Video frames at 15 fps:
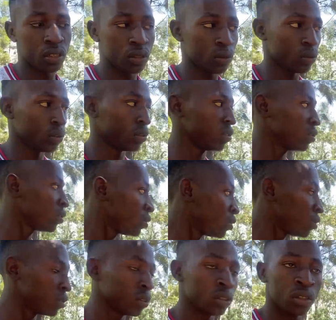you know.
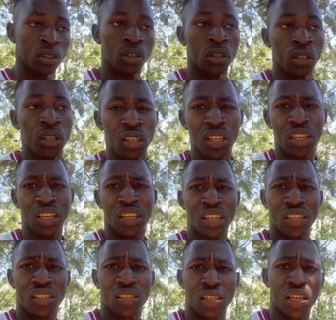Yeah,
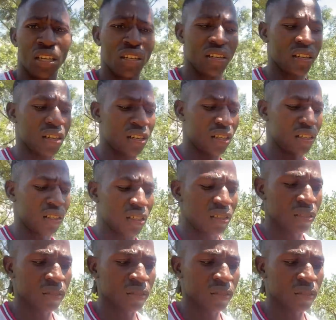guys. And